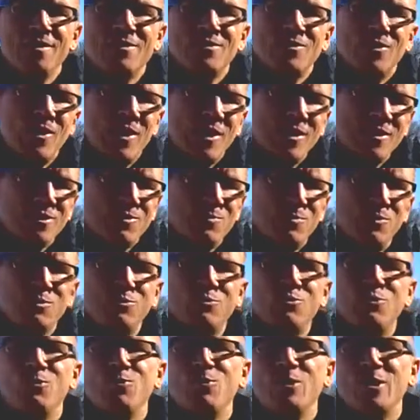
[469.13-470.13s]
So hey, it's
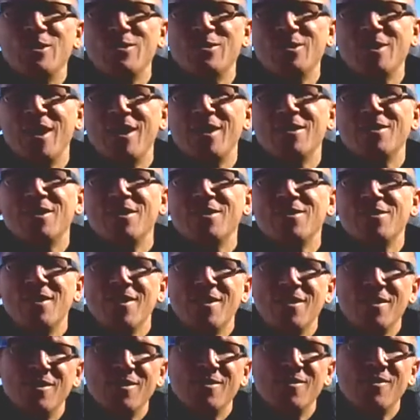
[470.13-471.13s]
Bruce with Weeder's Digest.
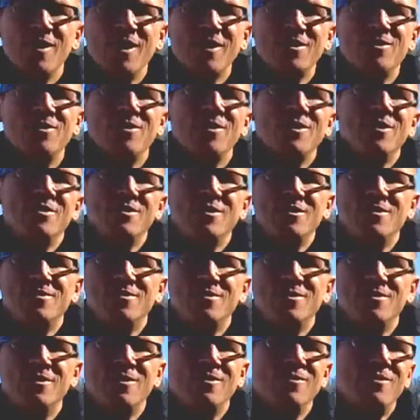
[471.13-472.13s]

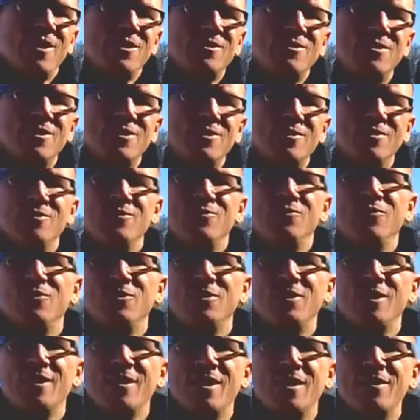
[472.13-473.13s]
Congratulations. Congratulations
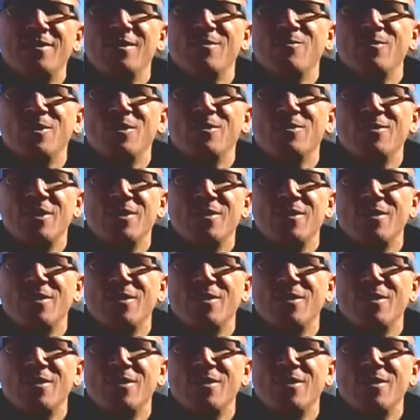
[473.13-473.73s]
for connecting with us.